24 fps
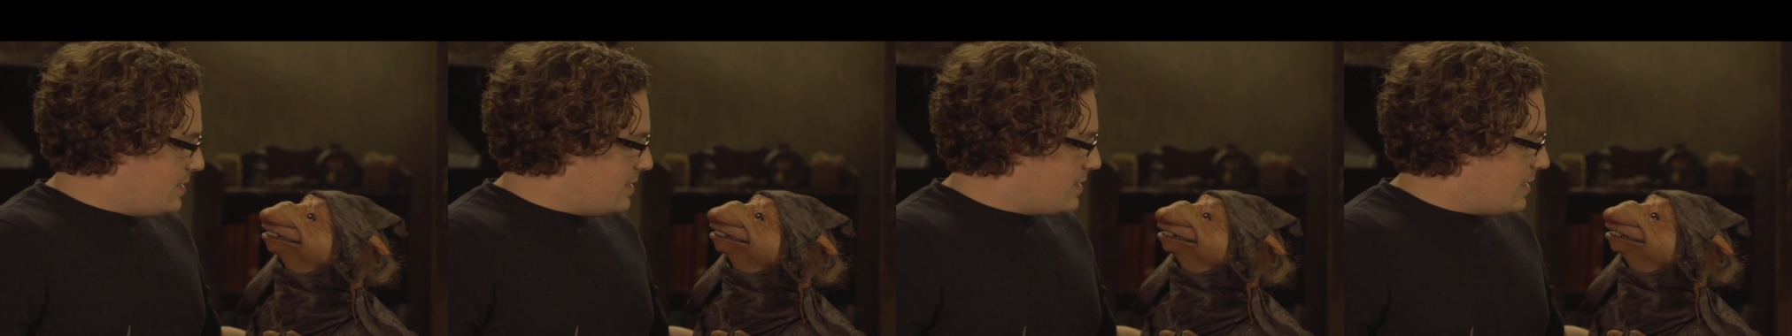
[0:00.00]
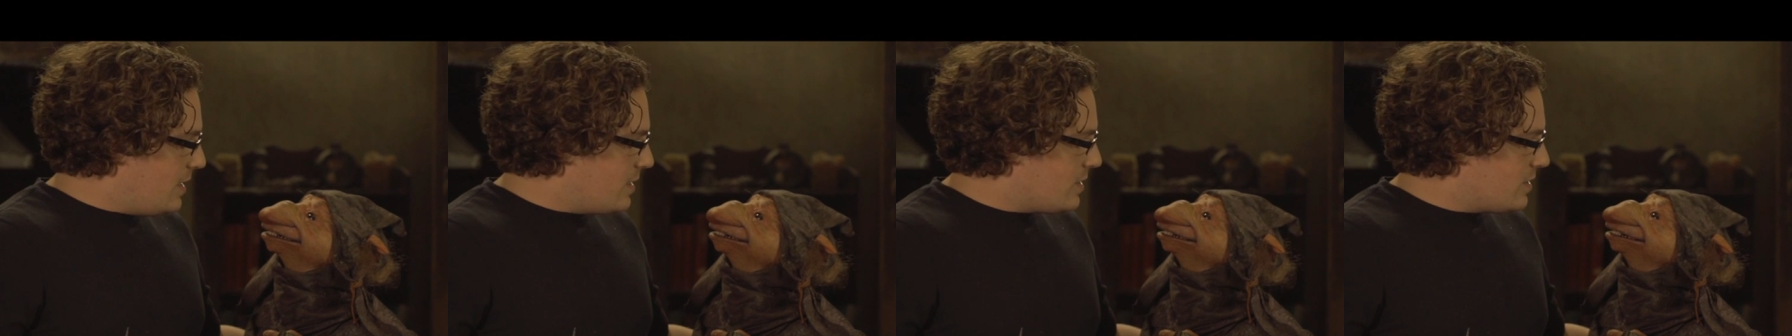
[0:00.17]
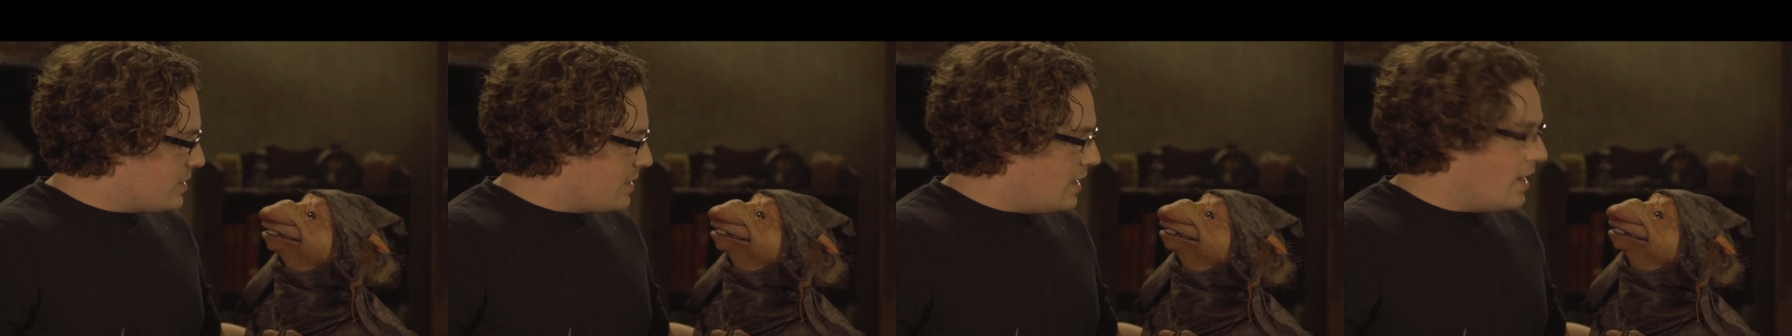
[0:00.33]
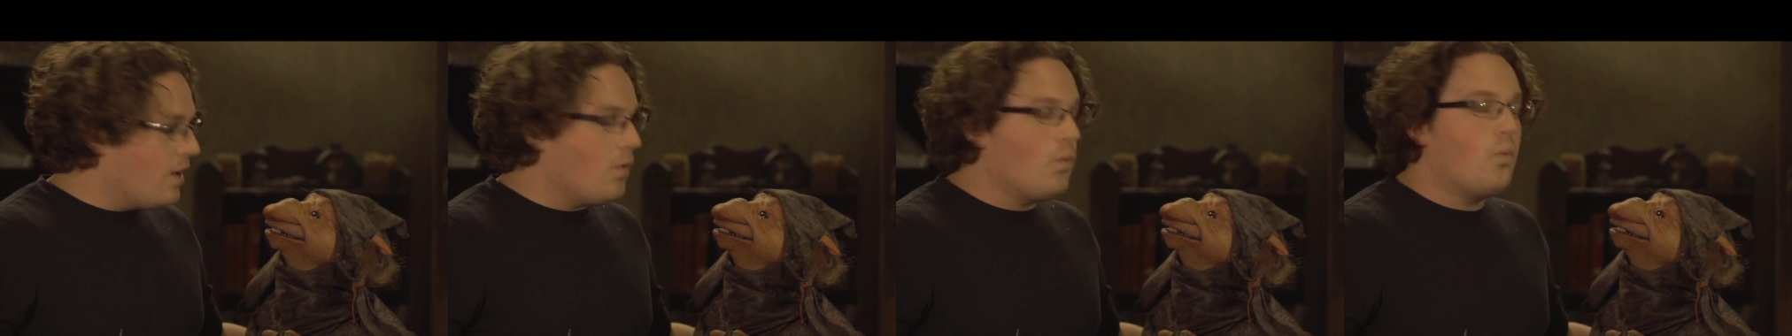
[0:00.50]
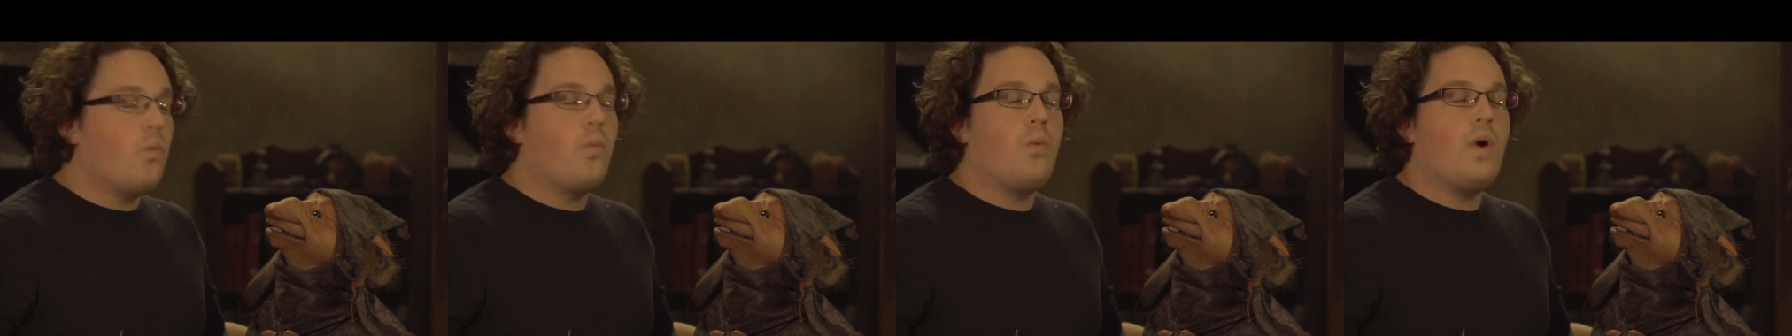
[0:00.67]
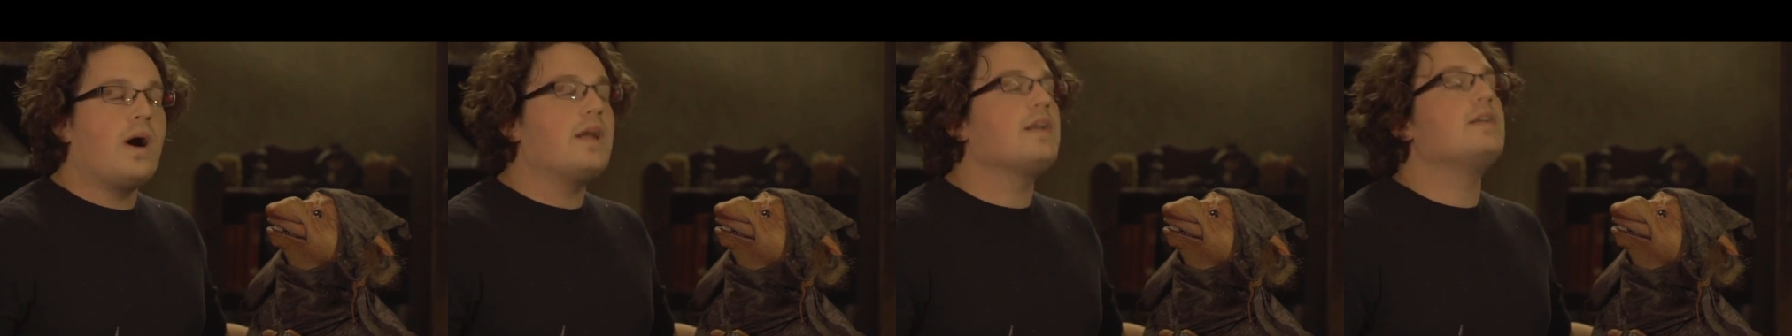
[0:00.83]
such a
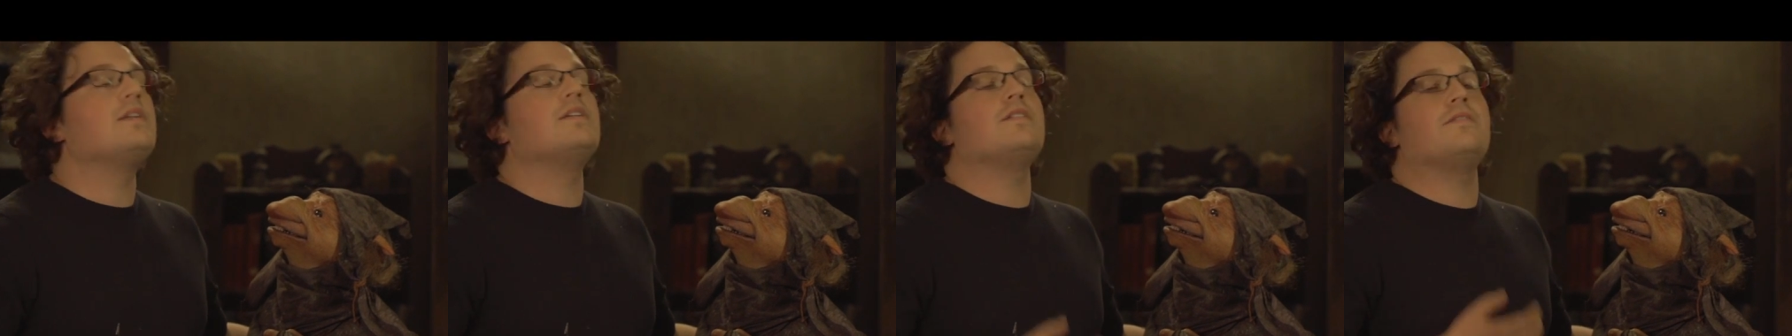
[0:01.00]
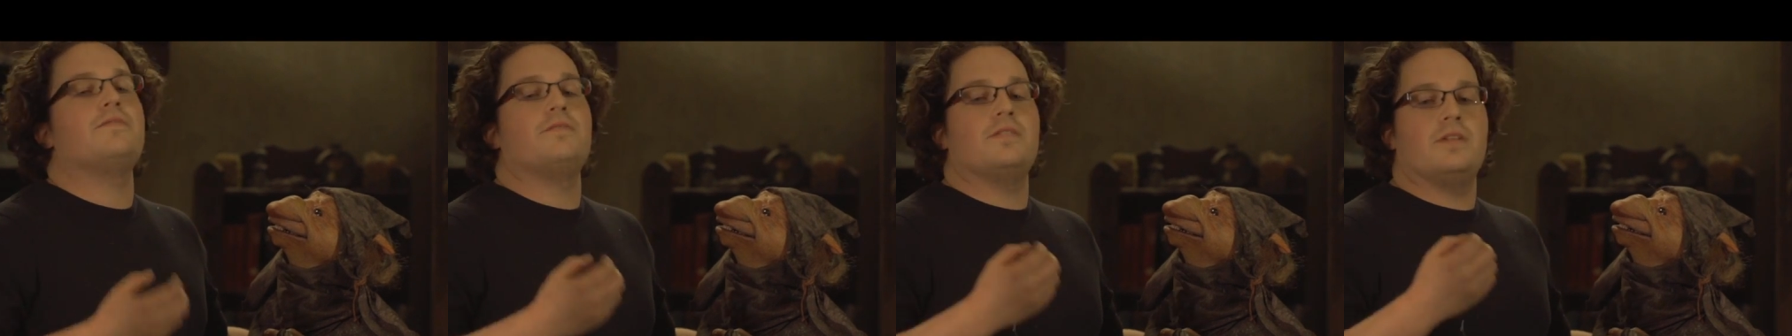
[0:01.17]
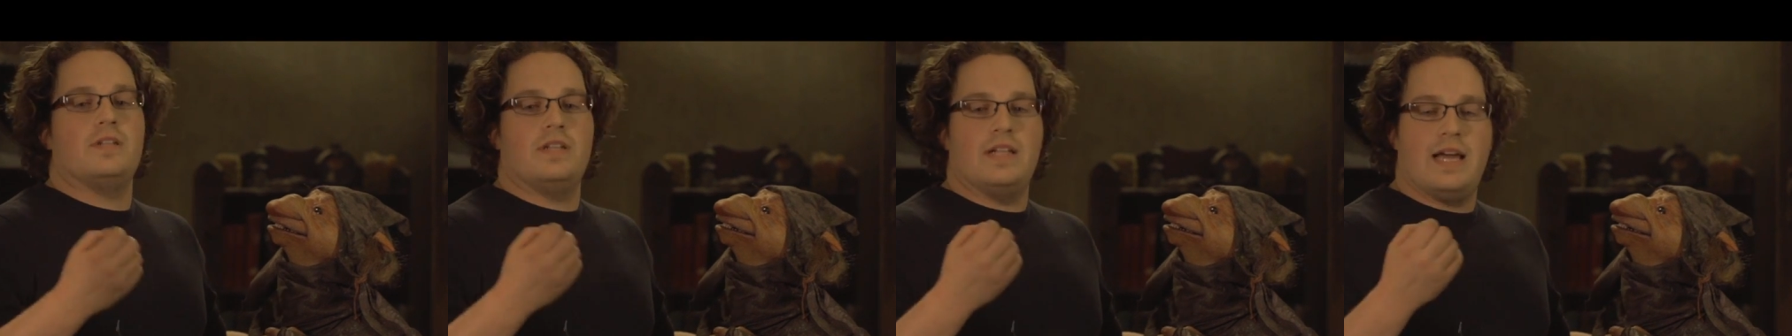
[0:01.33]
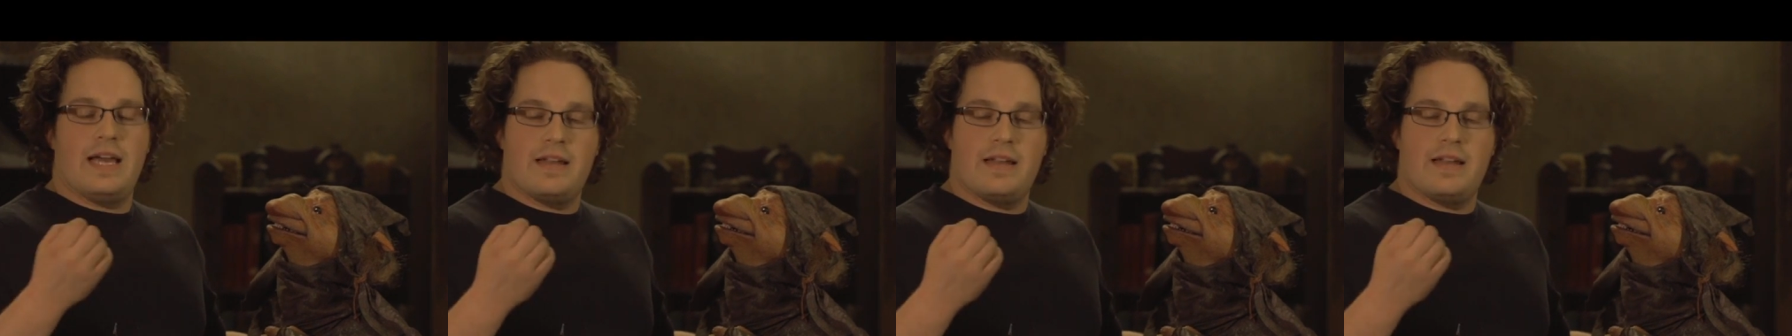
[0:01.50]
wonderful